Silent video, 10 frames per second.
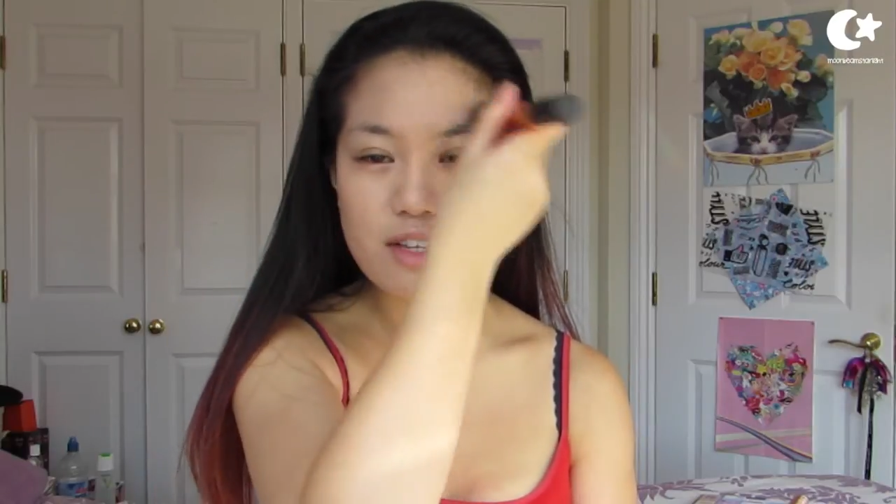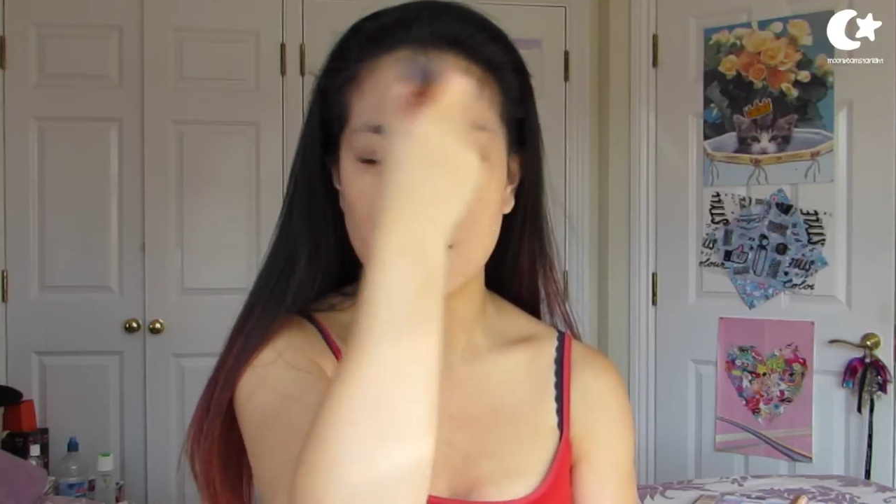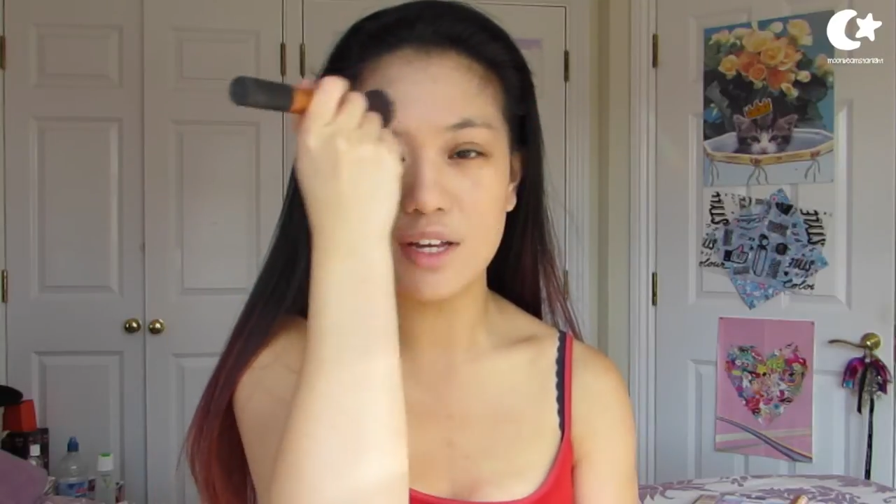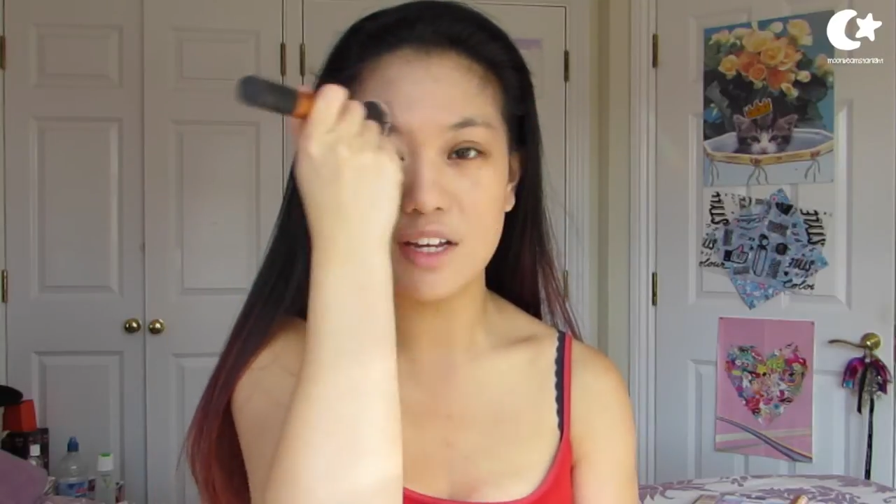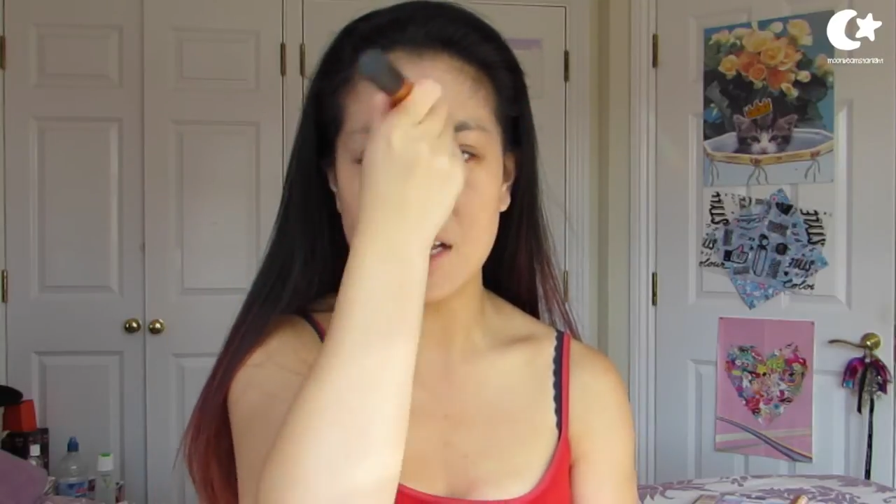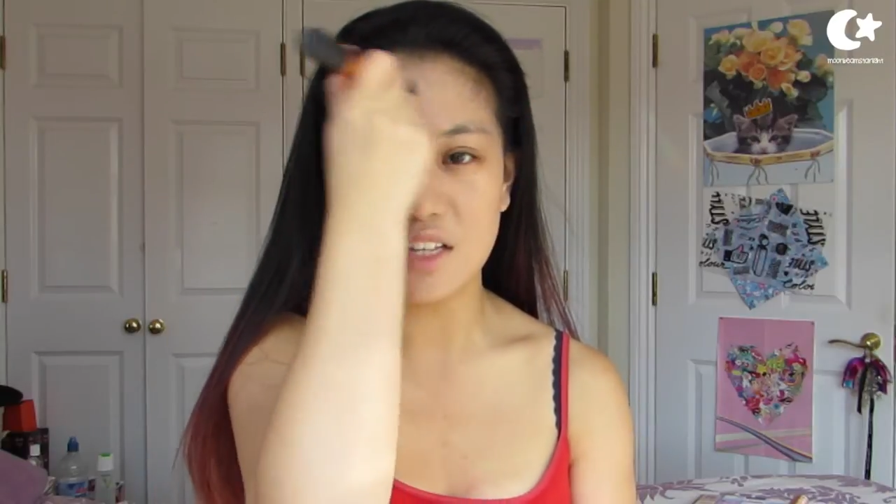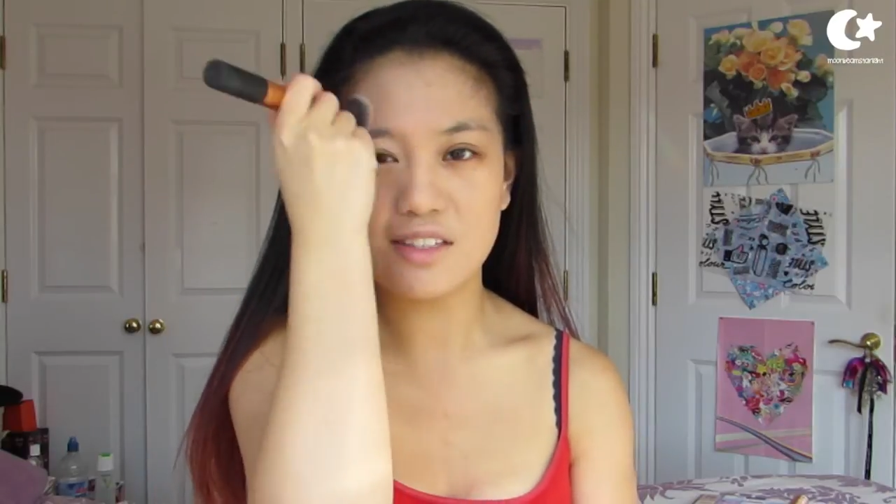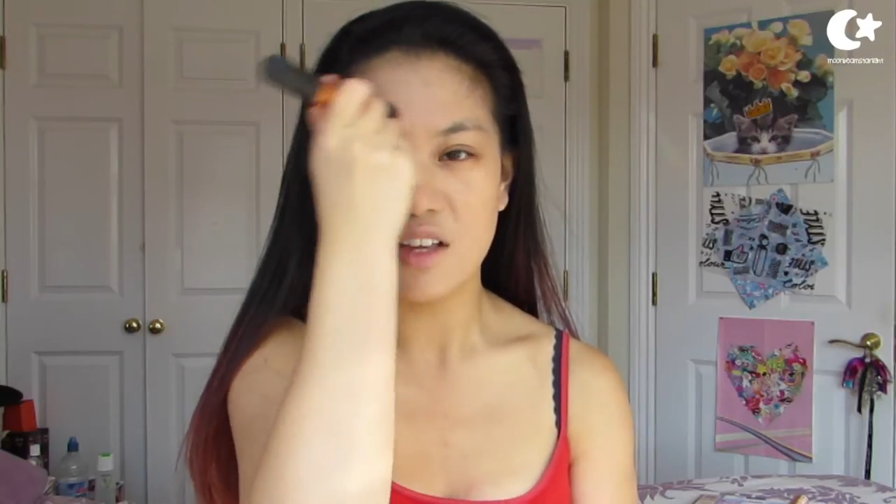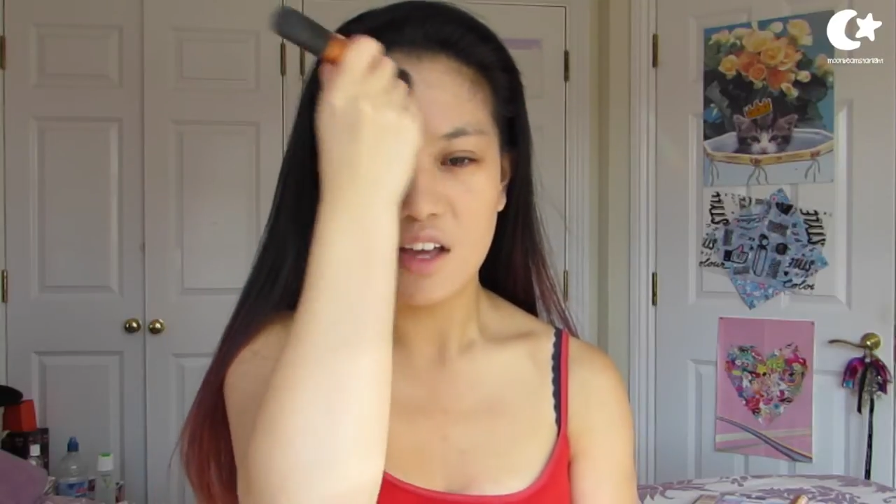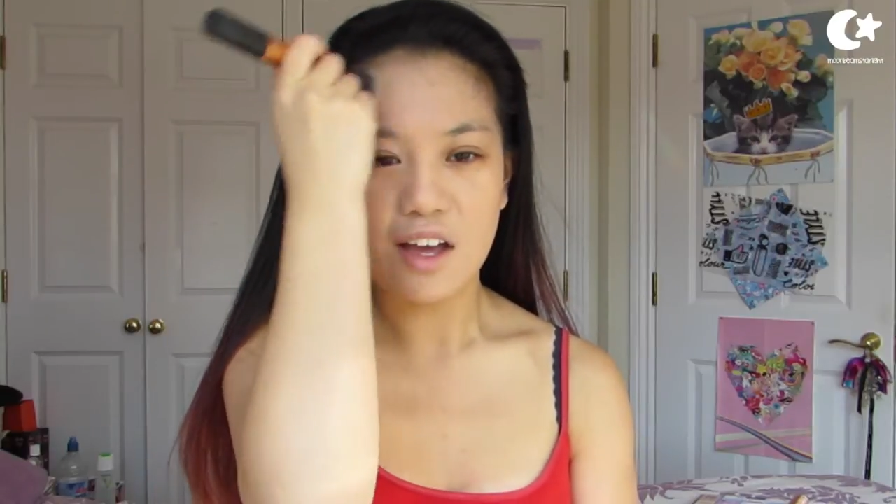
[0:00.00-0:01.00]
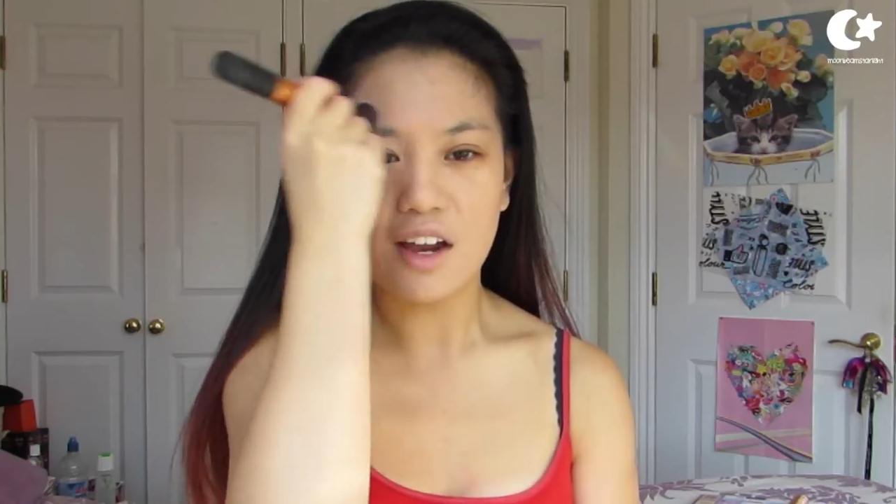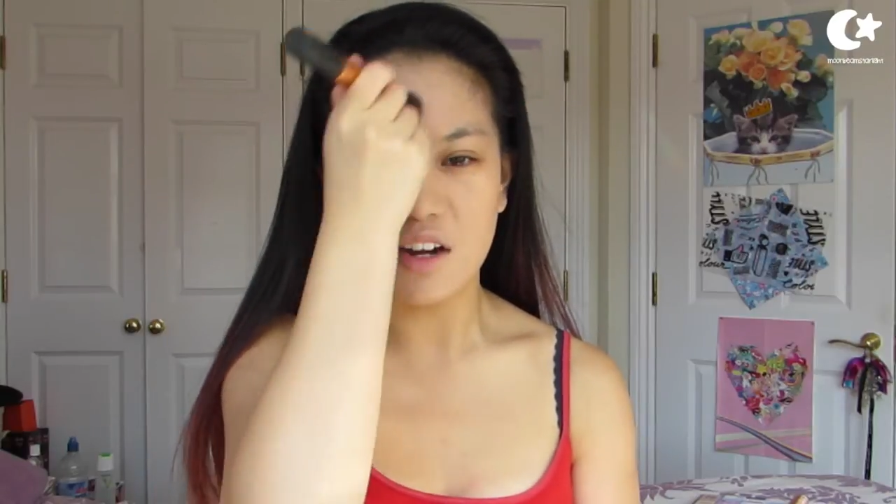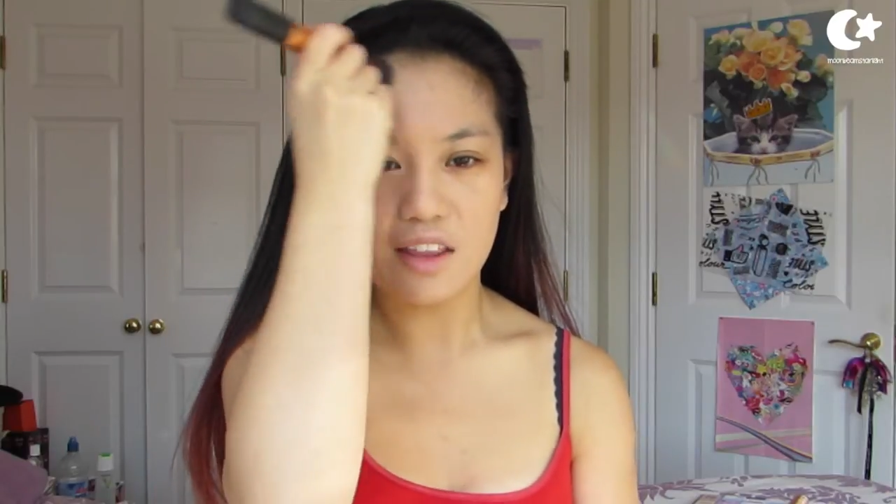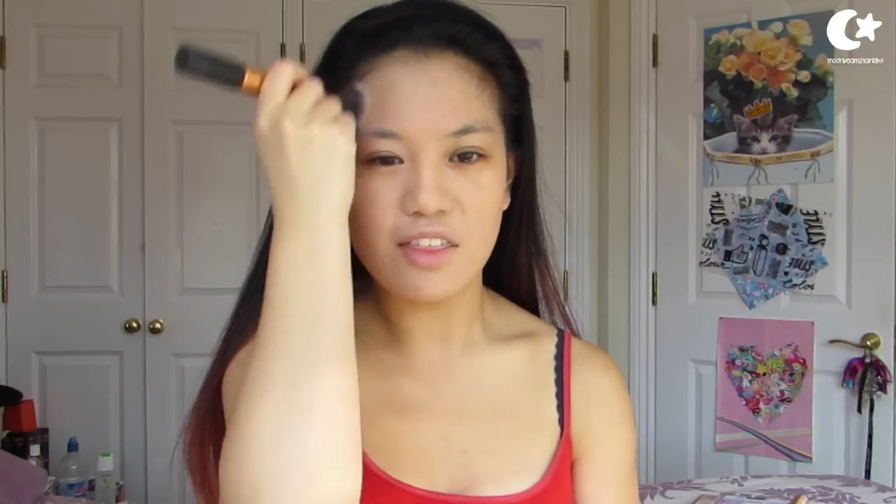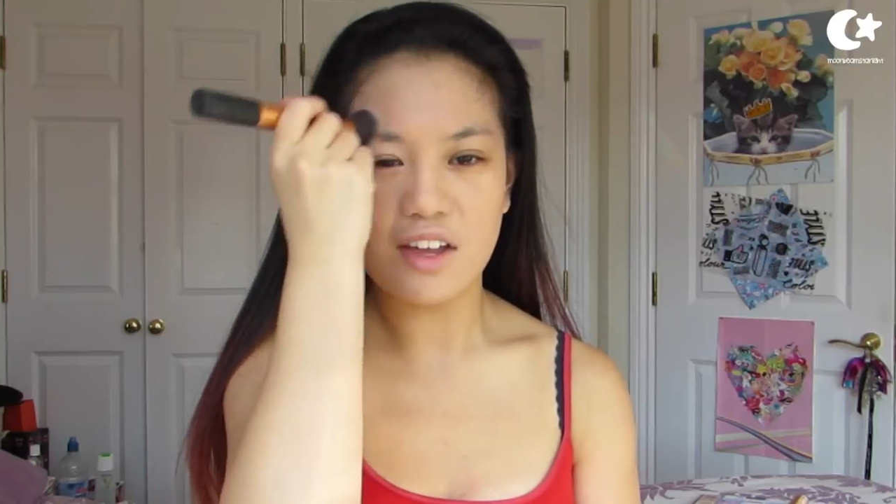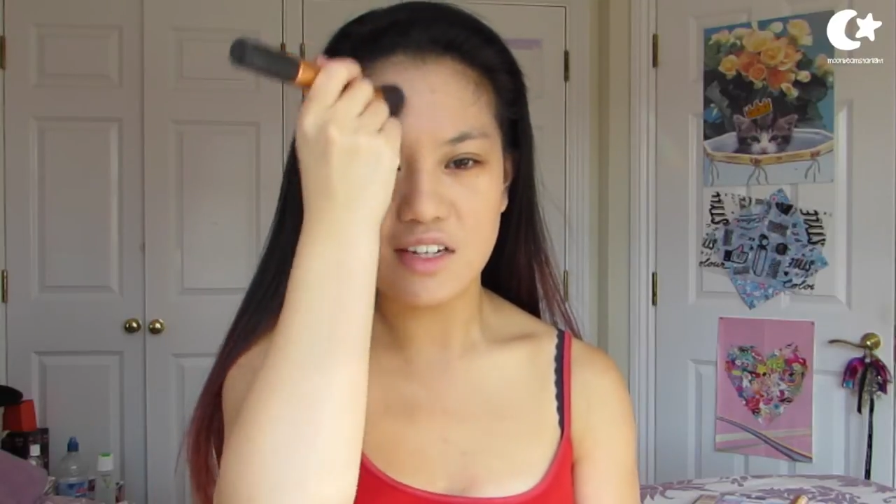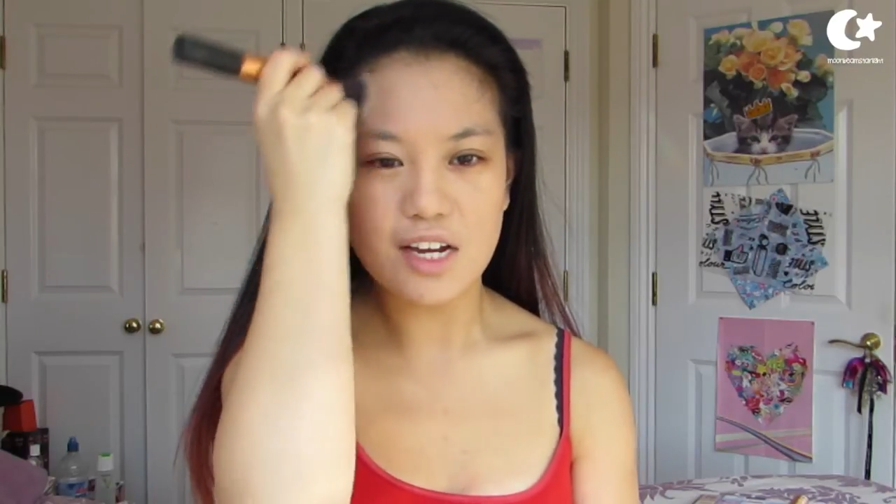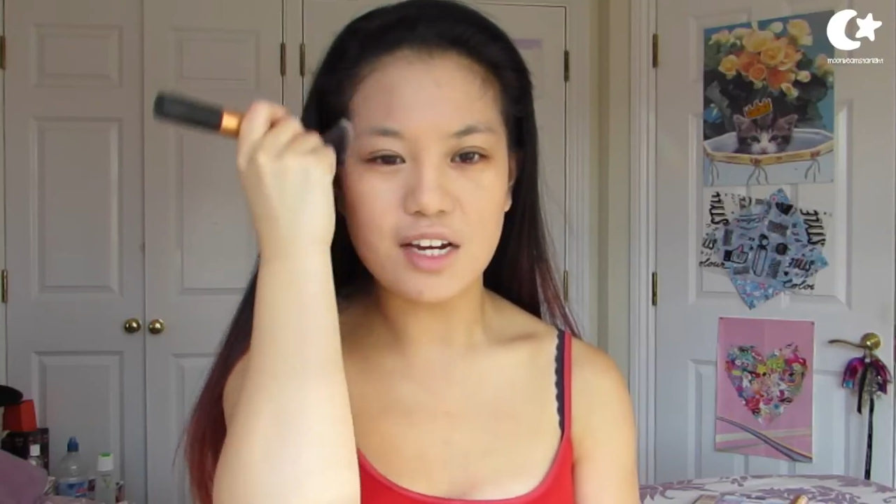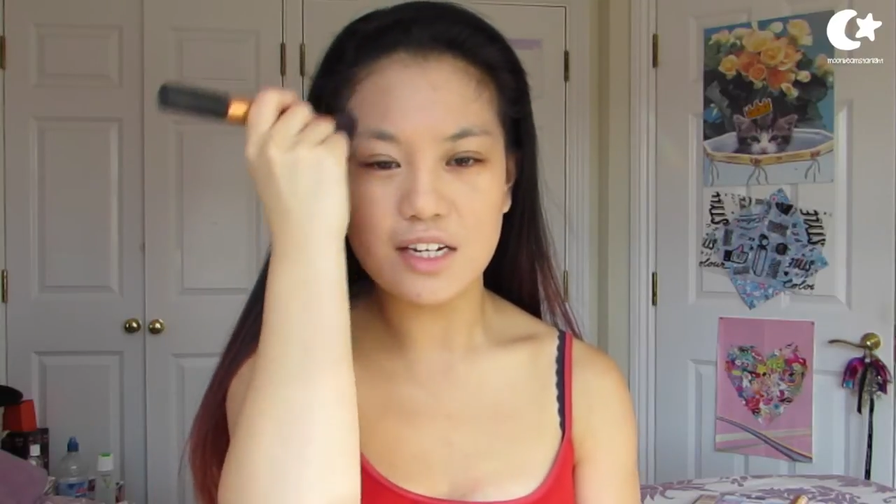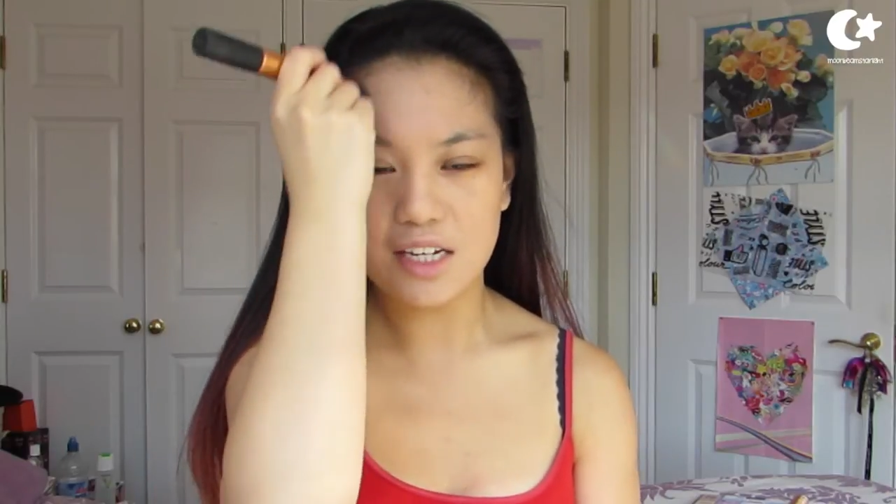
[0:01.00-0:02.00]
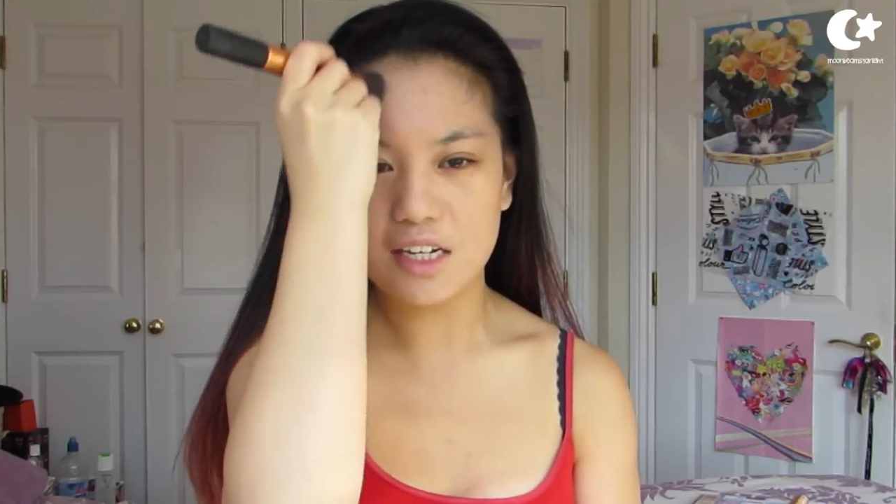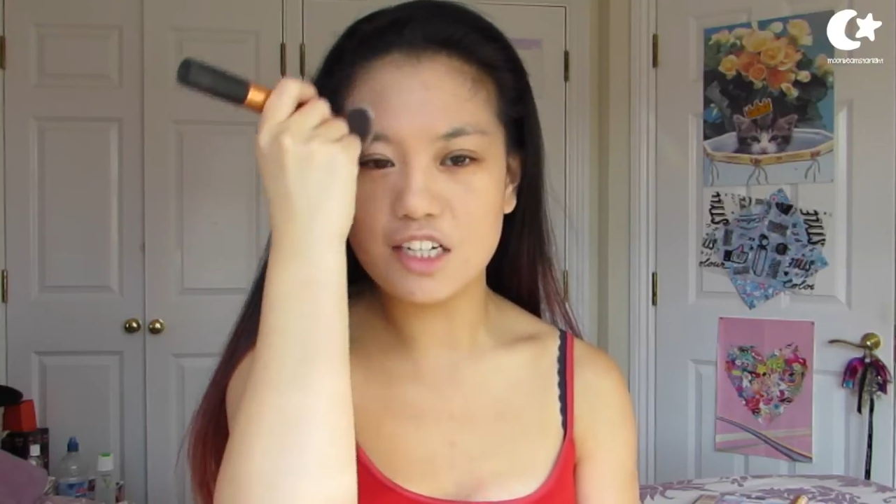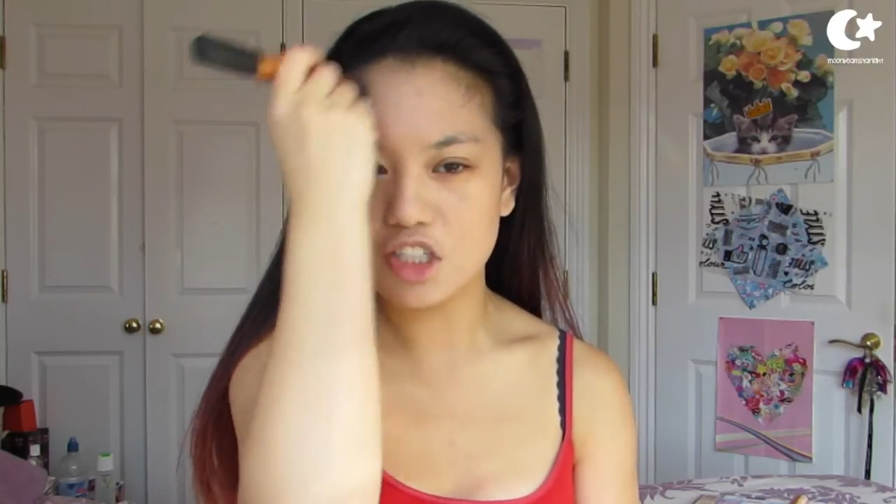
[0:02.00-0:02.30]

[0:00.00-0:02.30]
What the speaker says: So it is another technique